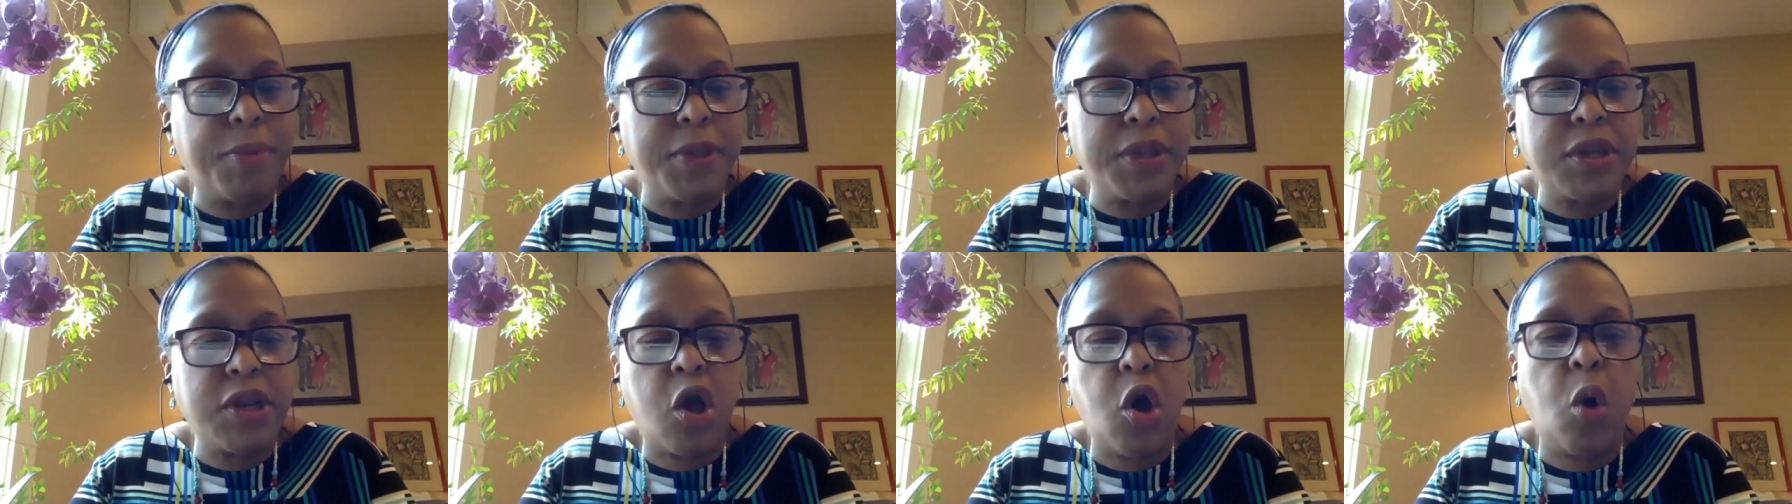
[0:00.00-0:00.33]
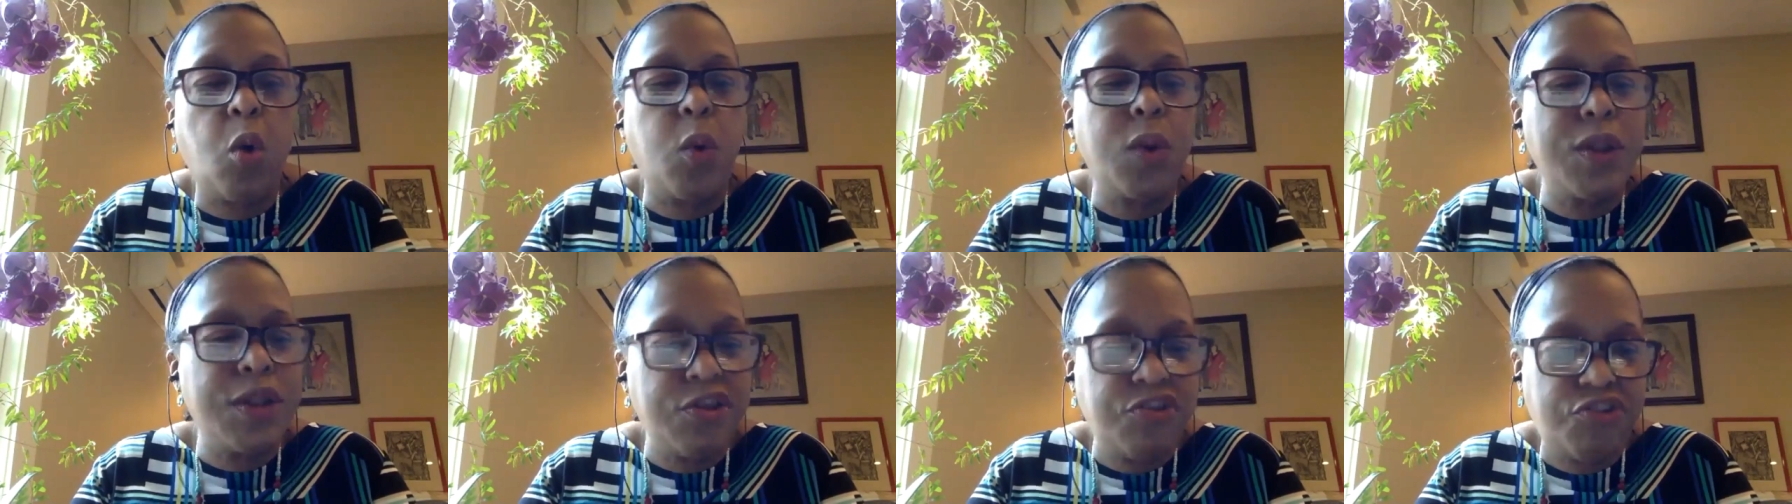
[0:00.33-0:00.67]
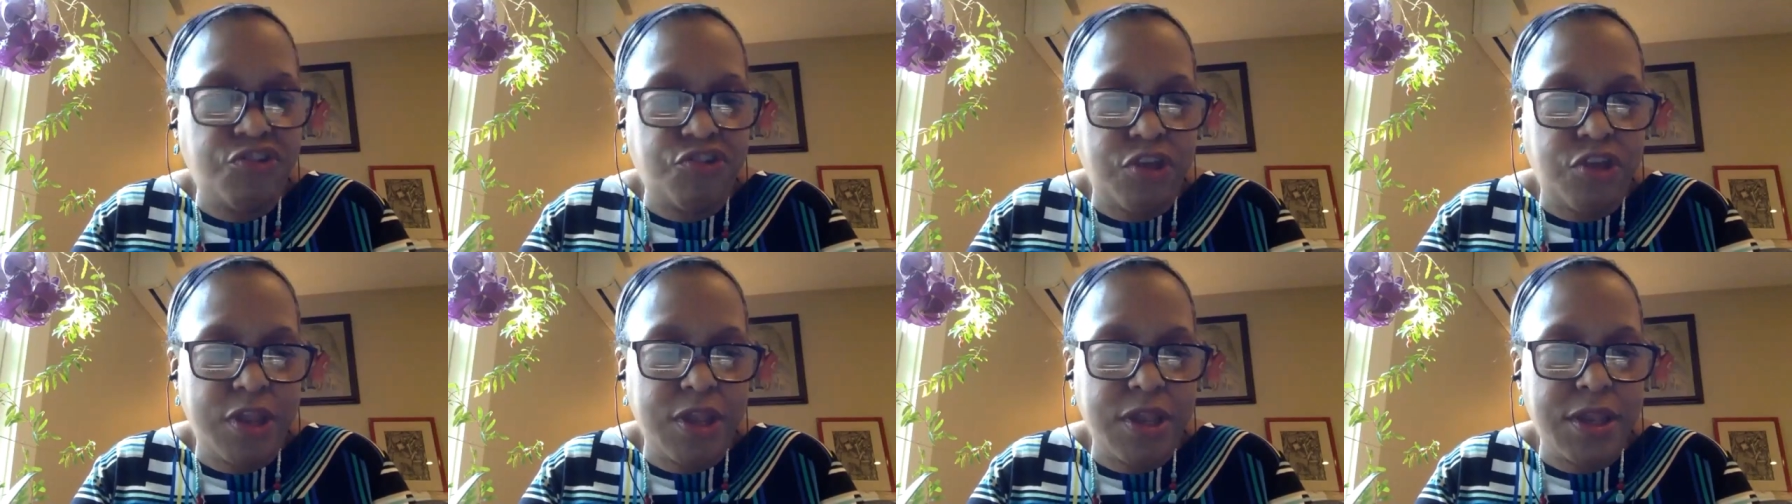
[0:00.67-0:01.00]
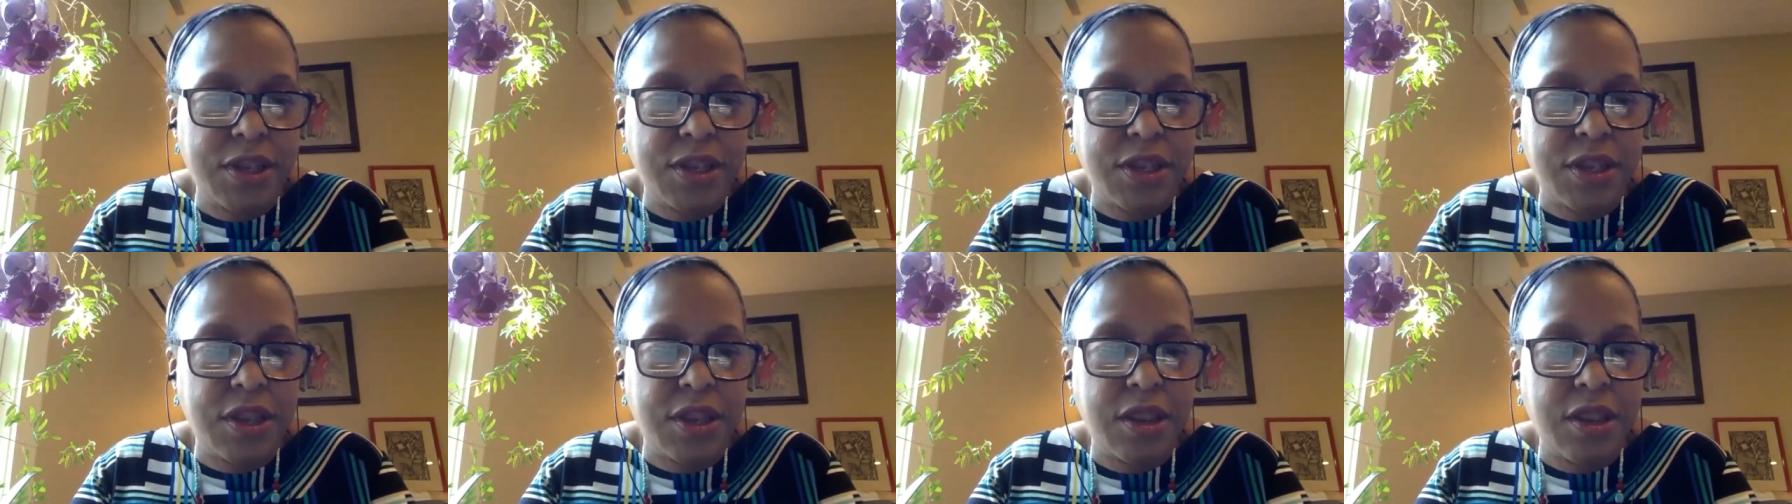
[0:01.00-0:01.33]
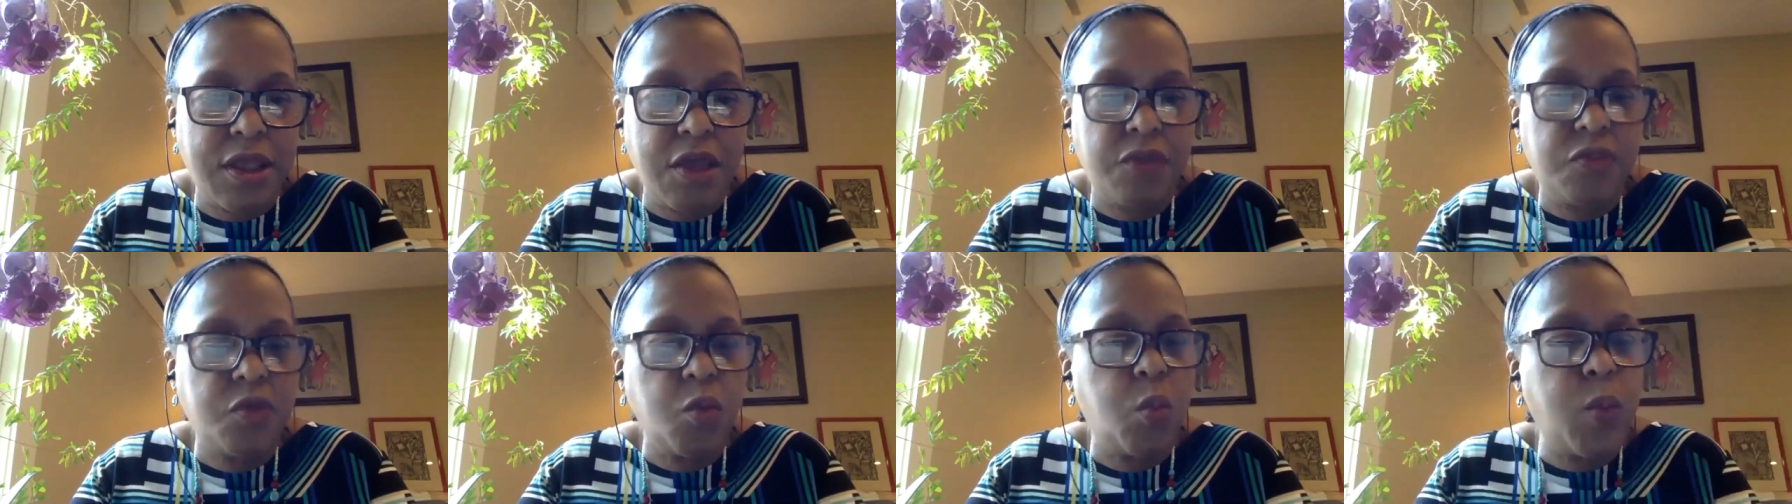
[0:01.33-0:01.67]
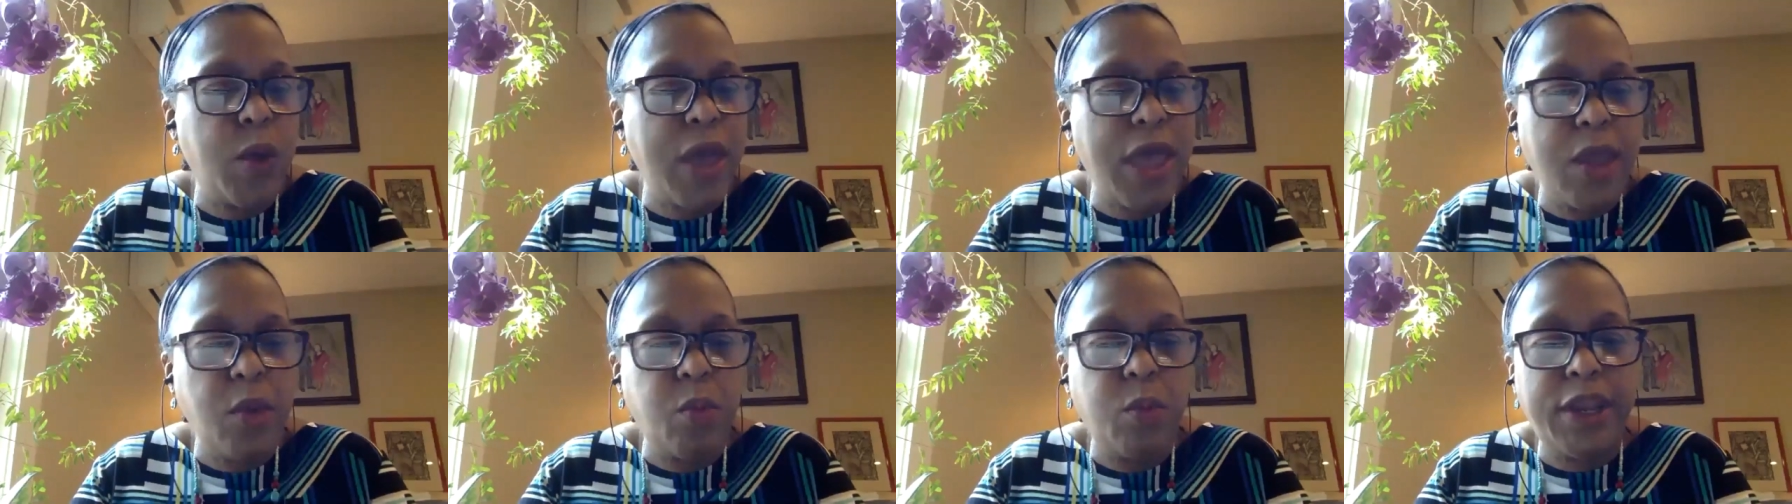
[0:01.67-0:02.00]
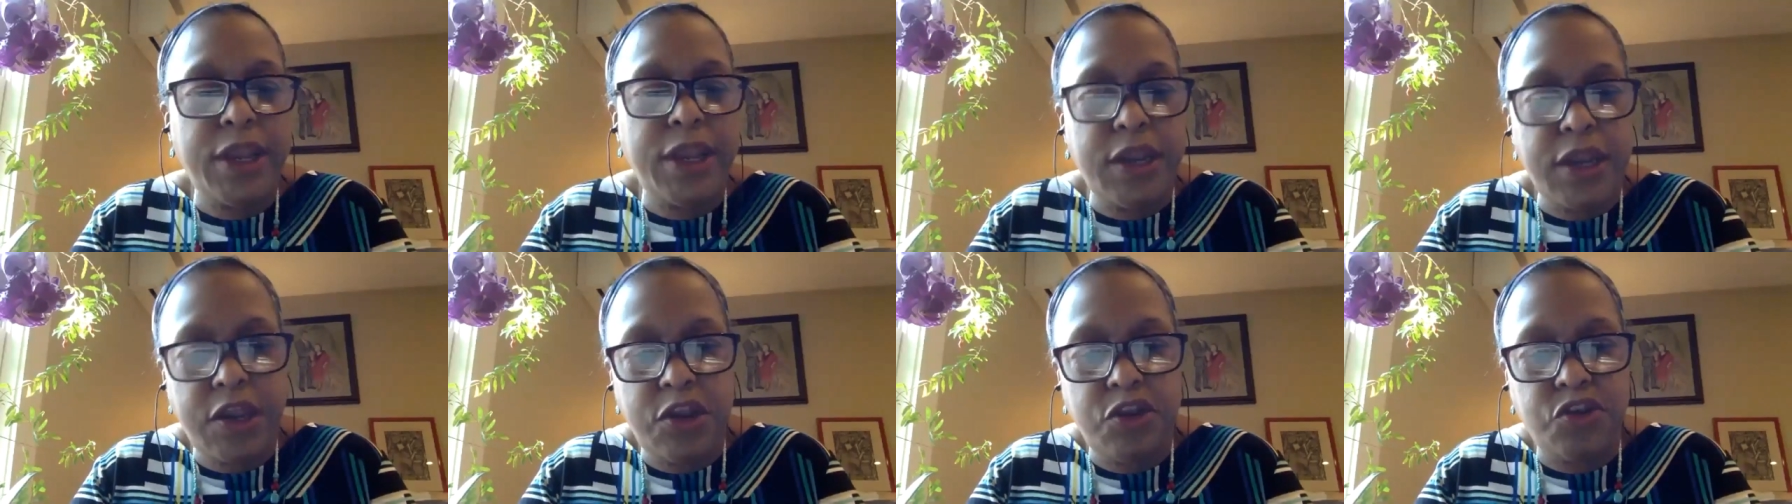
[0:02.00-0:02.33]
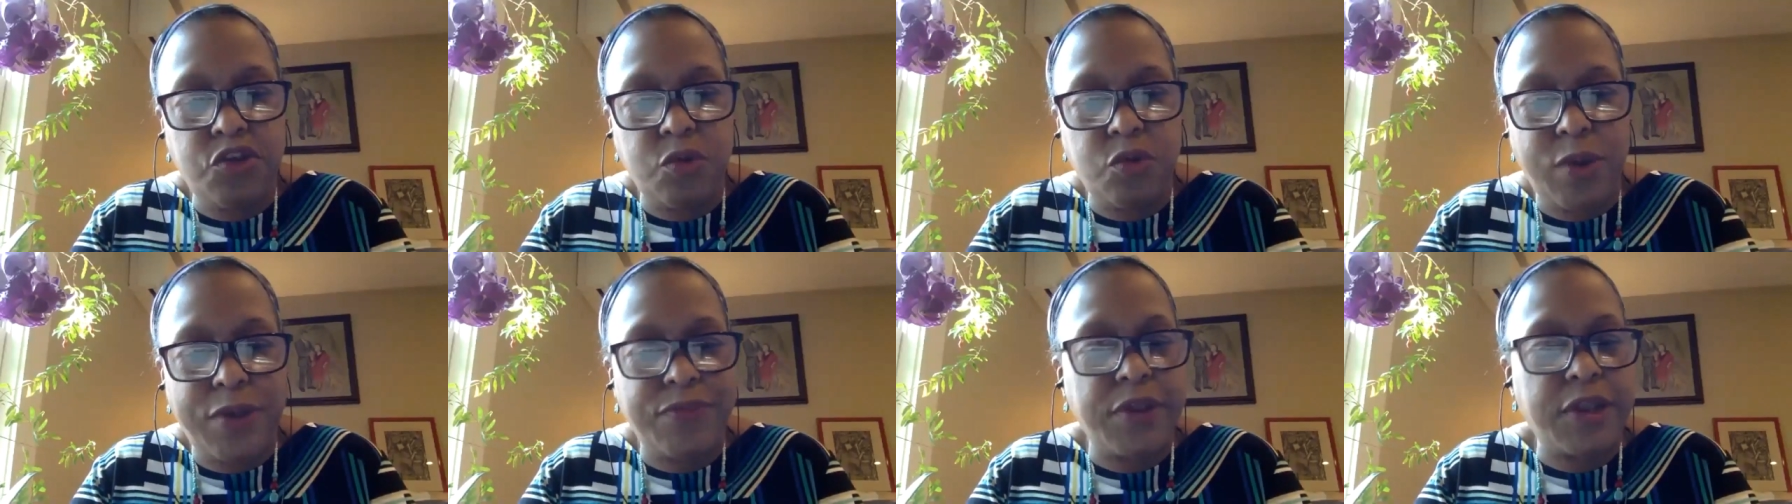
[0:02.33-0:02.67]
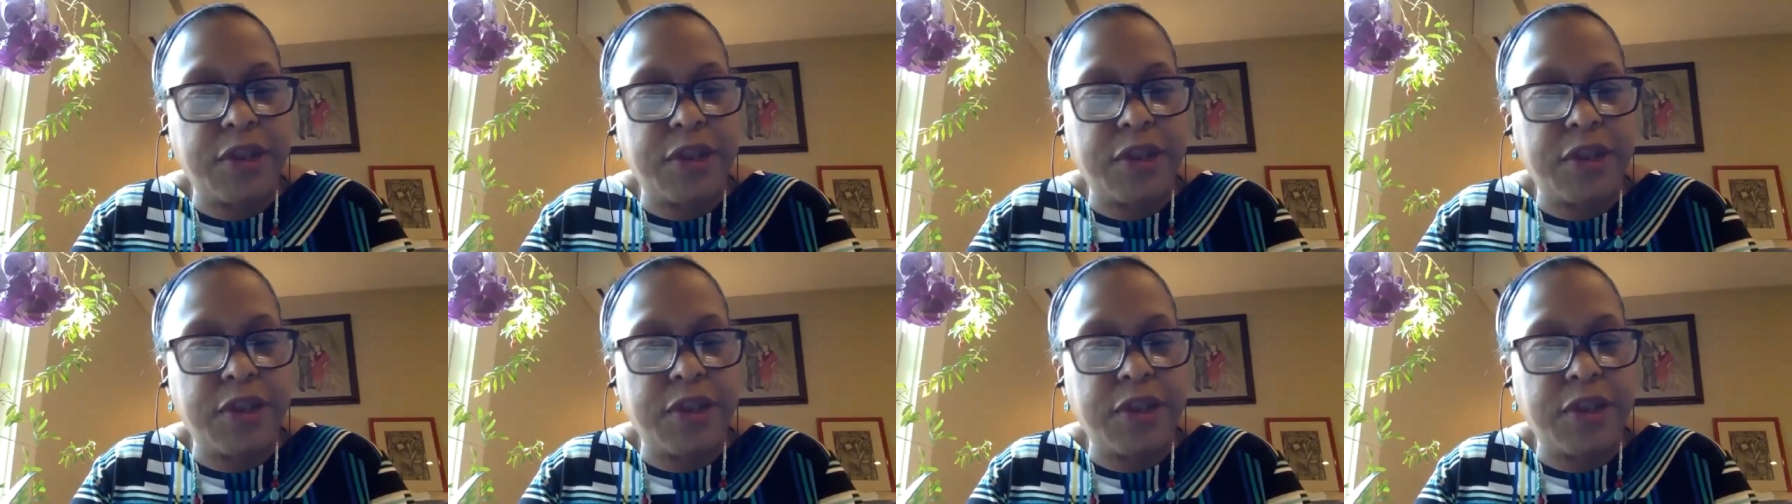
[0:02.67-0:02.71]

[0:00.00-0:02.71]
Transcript: in coalitions the way we need to at the